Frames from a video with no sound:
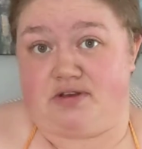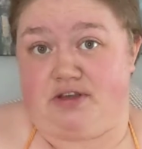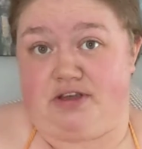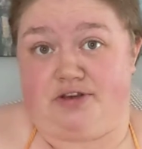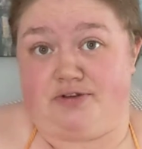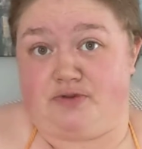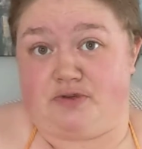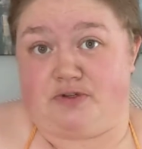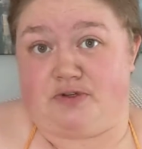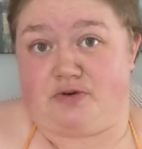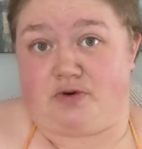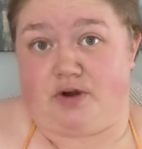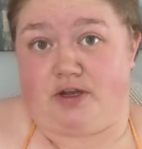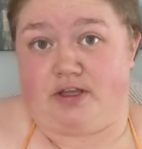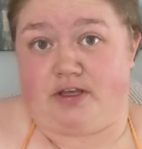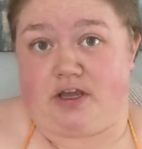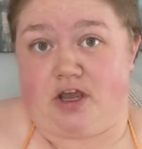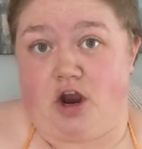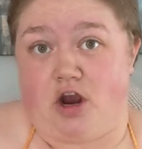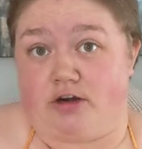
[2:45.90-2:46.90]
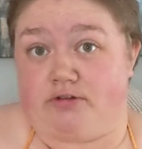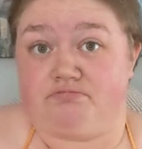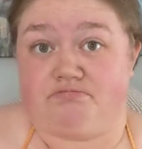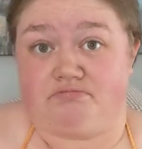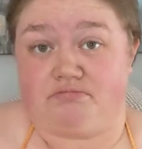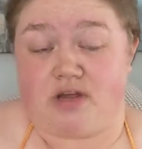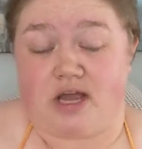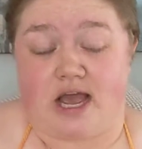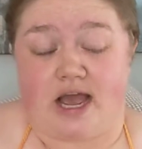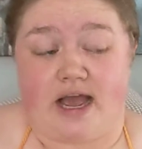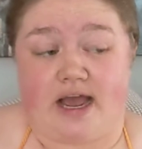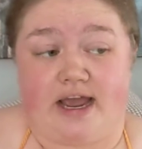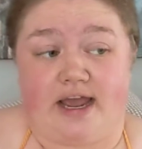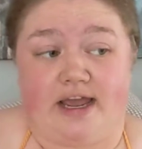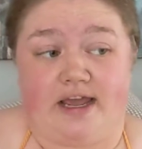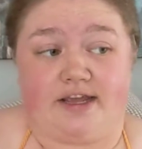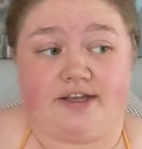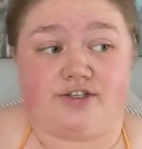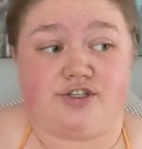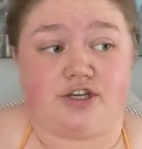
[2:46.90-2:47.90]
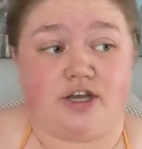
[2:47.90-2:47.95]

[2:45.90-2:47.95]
acrylic yarn. I